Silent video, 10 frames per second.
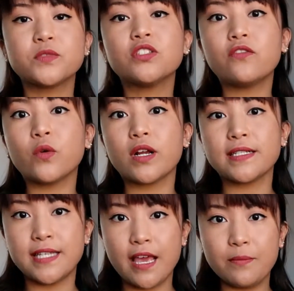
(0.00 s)
So, for
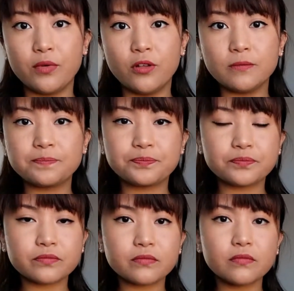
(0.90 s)
example,
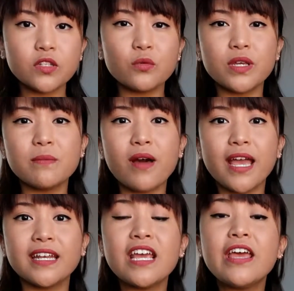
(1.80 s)
we
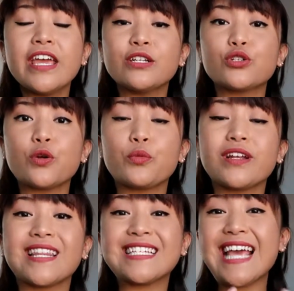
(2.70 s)
might
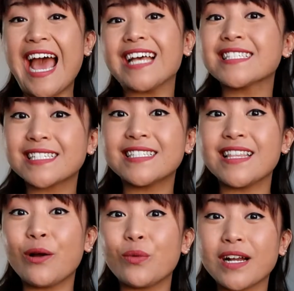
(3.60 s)
interpret the tasks
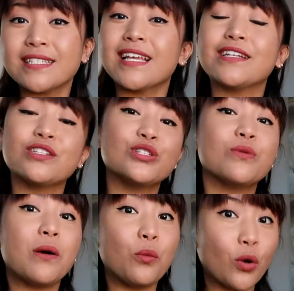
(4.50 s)
that we're assigned to
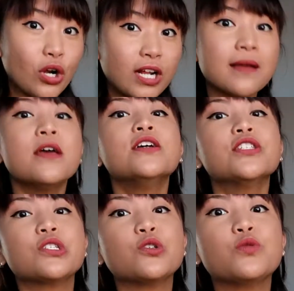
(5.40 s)
do at work
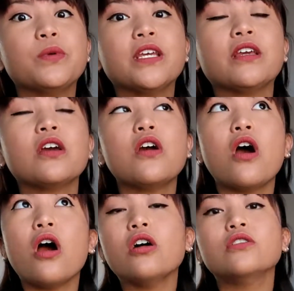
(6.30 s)
to be
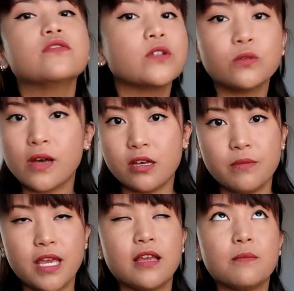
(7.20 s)

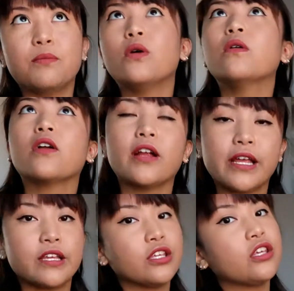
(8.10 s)
overwhelming,
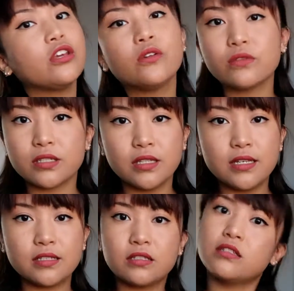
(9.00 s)
boring,
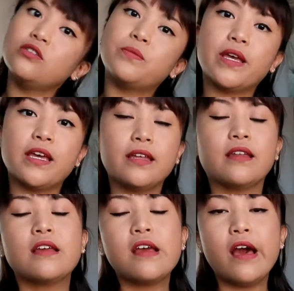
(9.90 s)
useless,
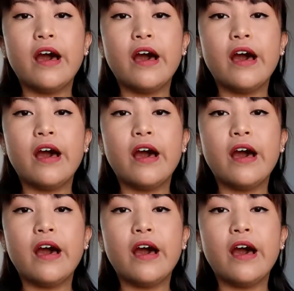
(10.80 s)
stupid.